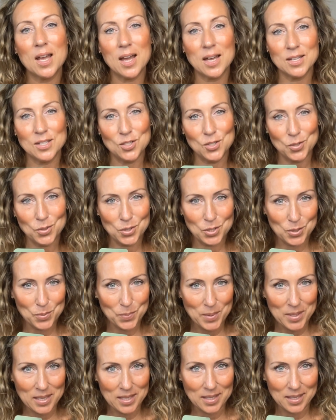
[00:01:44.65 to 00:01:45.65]
as you
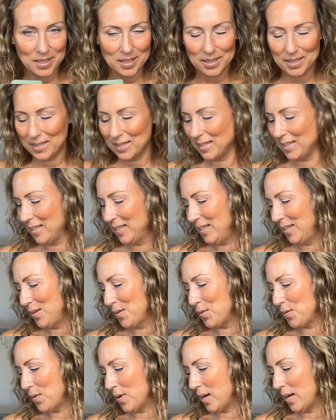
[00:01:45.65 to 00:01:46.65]
speak,
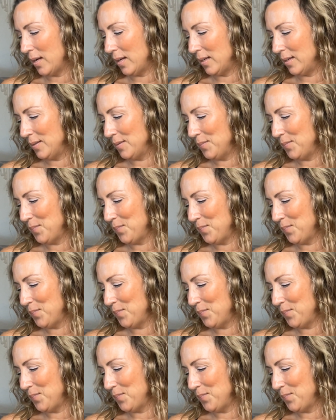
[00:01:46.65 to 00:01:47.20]
right?